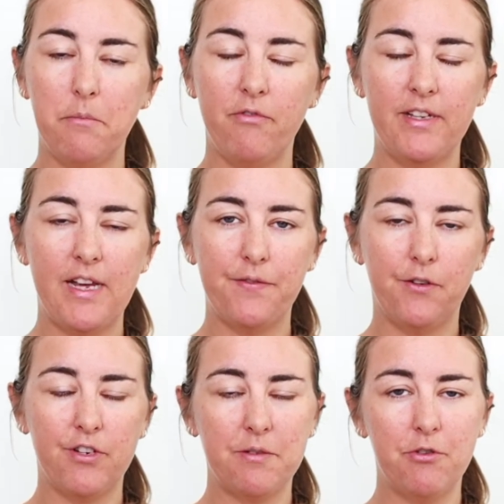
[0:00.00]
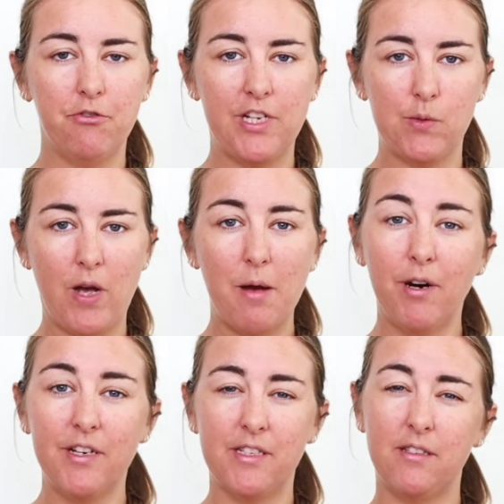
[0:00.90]
going to be really nice for the Christmas tree as well,
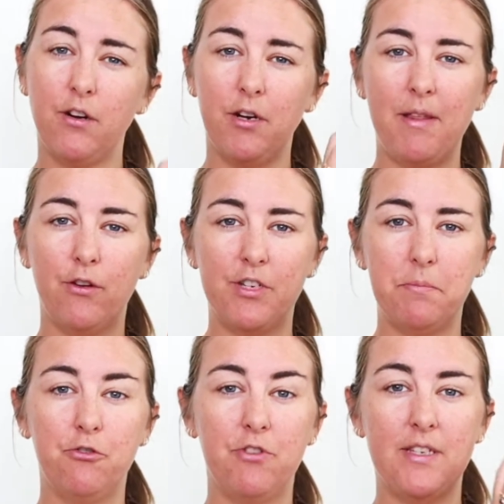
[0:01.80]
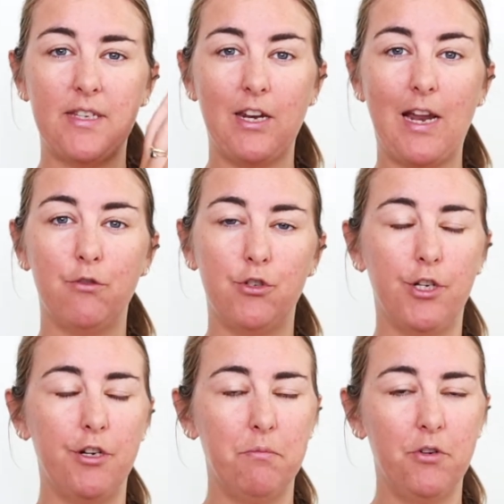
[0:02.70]
because it's not going to make the Christmas tree stand out
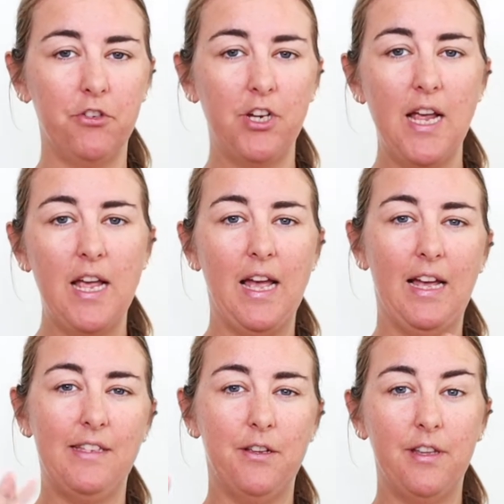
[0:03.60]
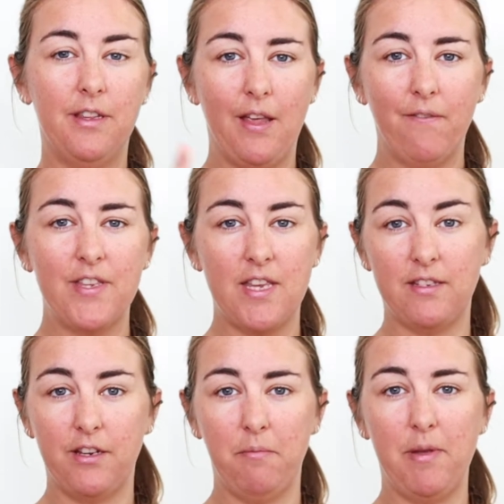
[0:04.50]
too much. I still think the emphasis
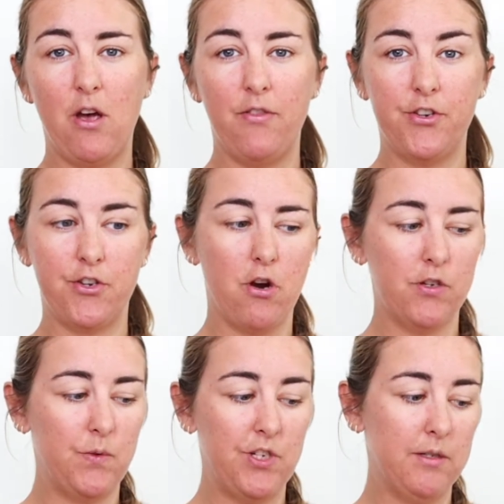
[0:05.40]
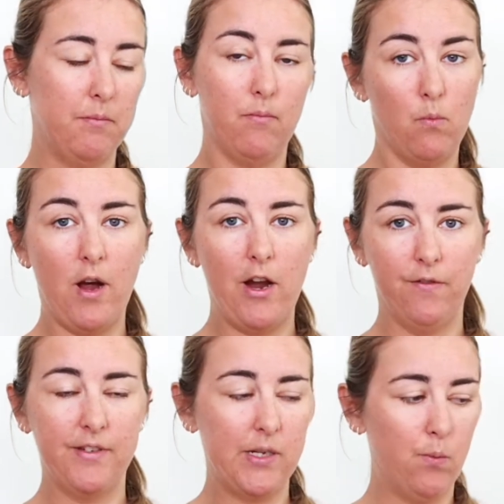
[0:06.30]
is going to be on the dogs, which is what I
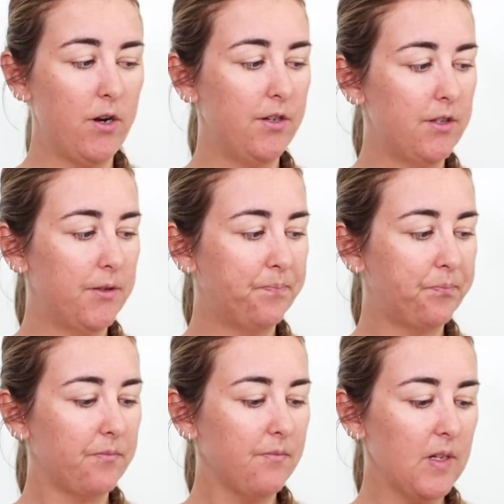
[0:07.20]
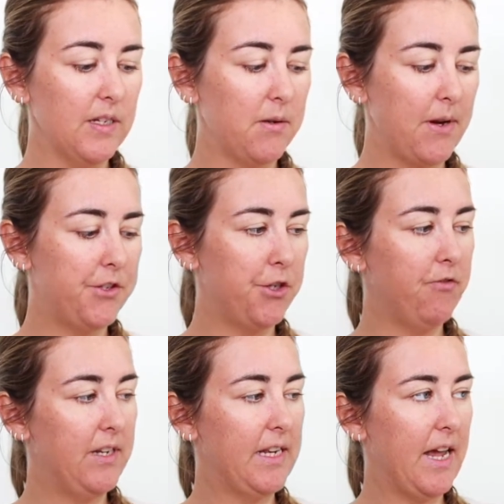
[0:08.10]
obviously want. So I
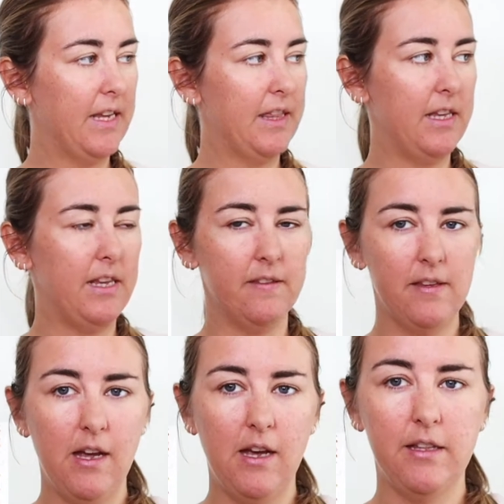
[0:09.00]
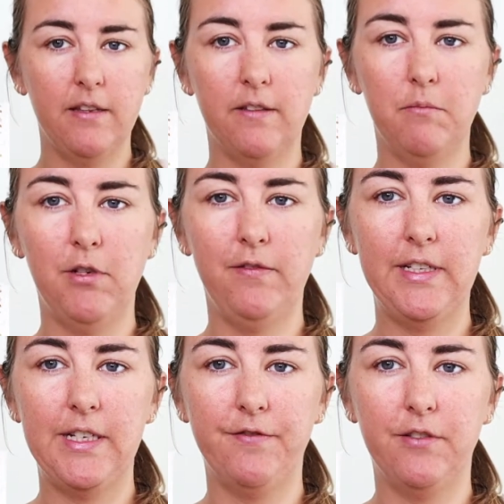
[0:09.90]
do really like these. There's some
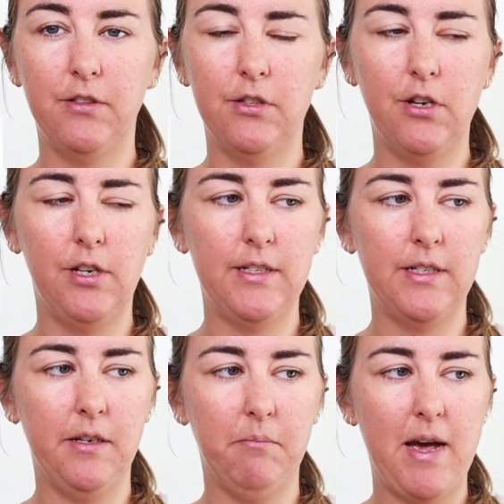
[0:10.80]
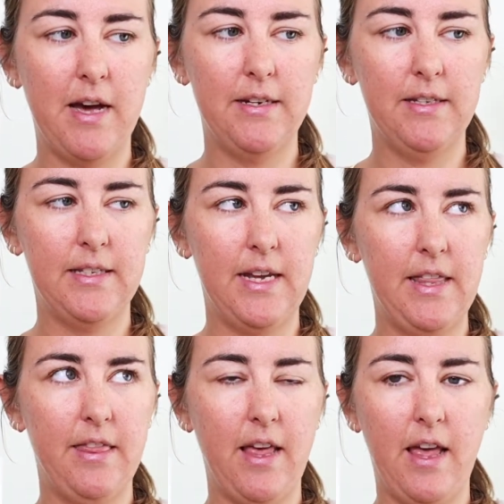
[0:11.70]
lovely different colours and patterns
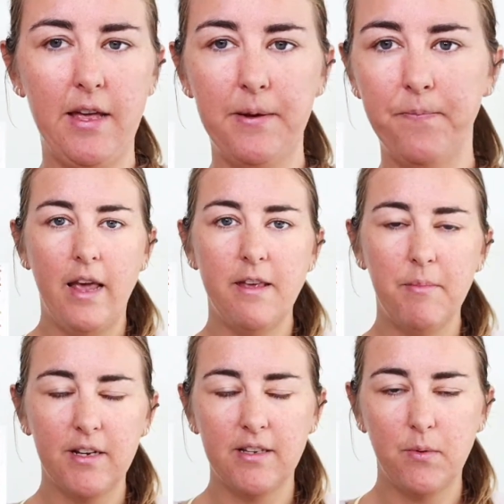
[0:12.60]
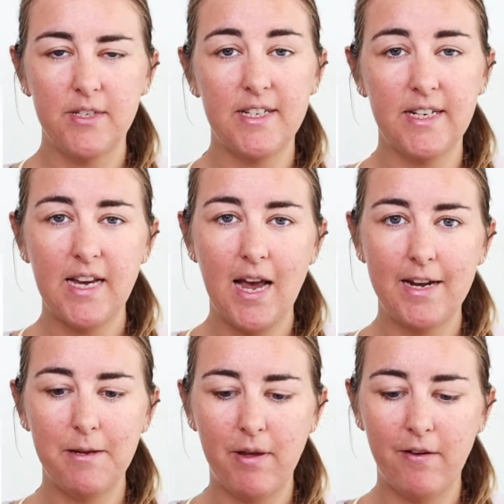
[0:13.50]
in there. And then because I wanted a
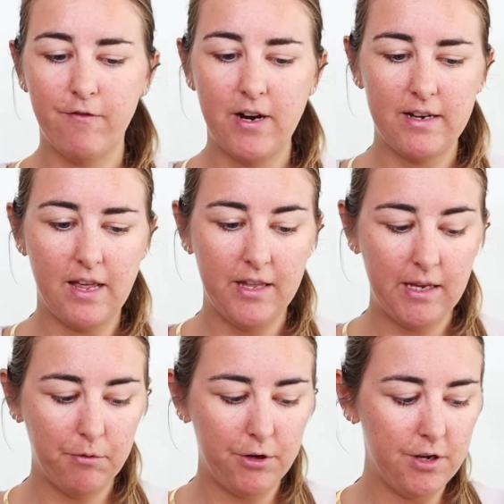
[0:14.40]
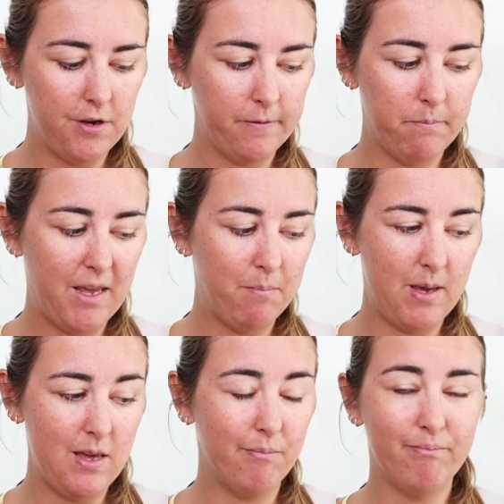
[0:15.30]
tiny bit of red, I think I'm going to use
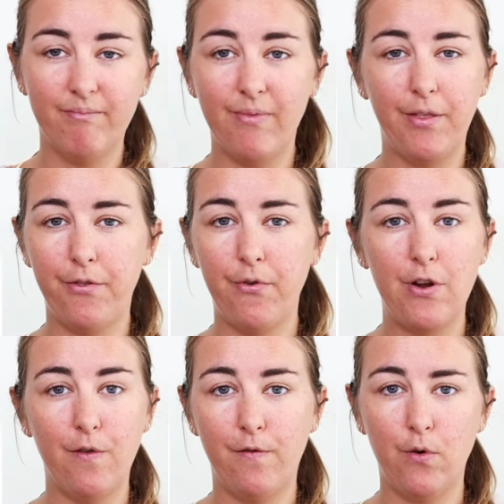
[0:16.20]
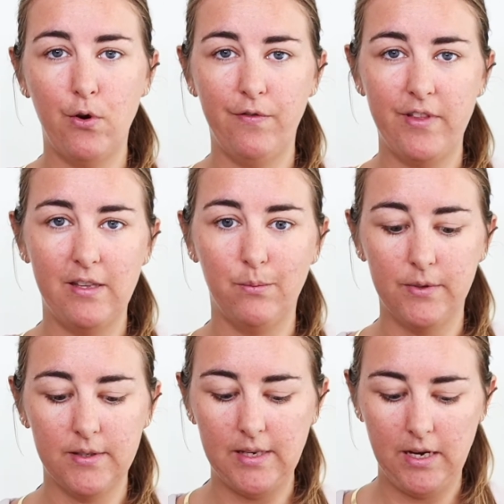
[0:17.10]
maybe 3 or 4 of these,
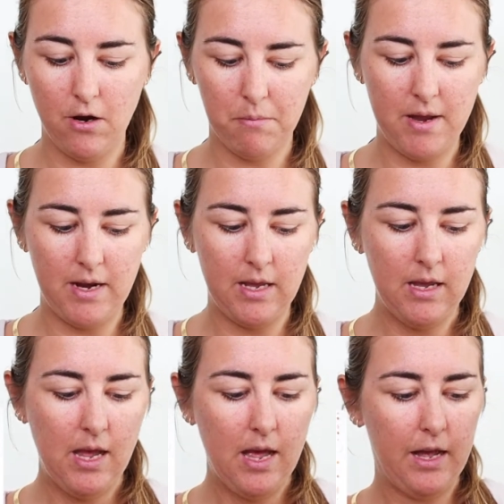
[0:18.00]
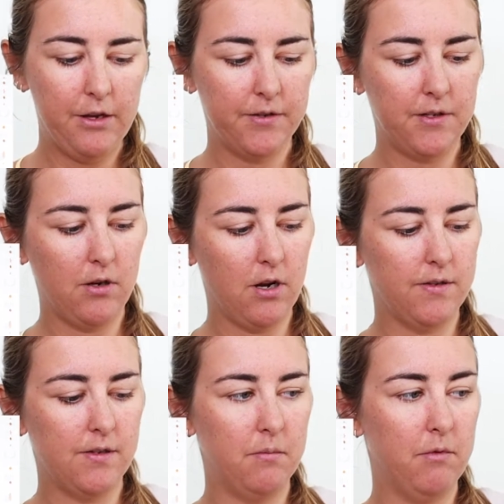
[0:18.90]
we'll see, not many. I also
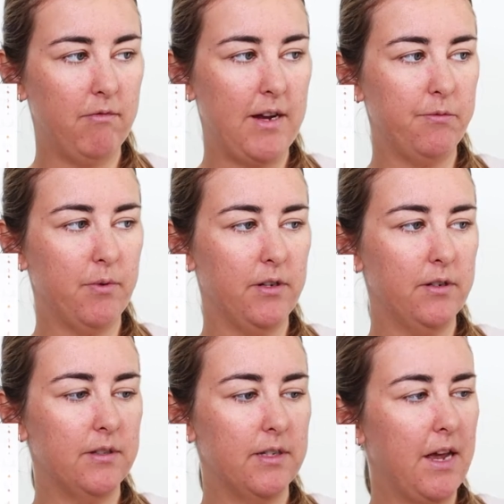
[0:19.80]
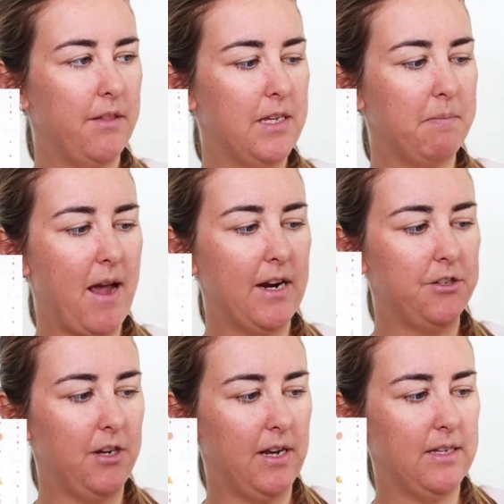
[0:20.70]
got some red ones. Now this
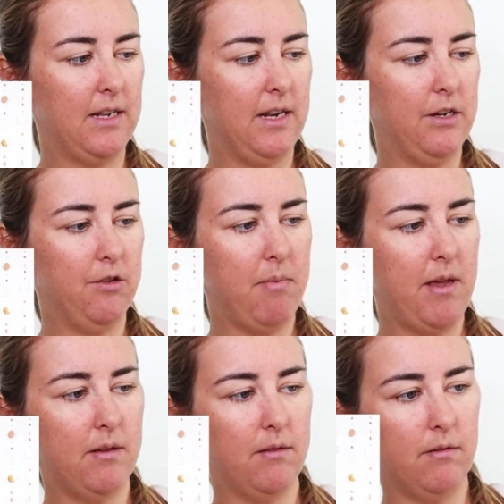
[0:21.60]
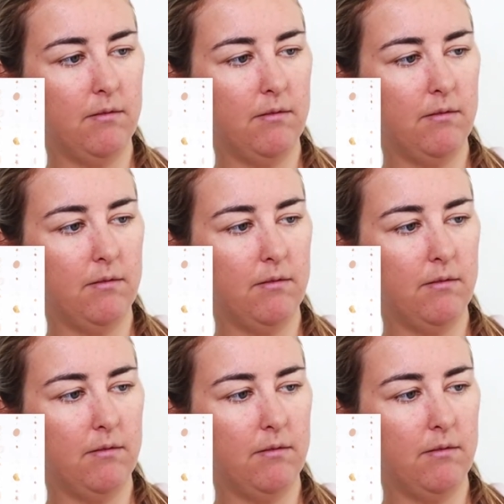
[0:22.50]
packaging is a little bit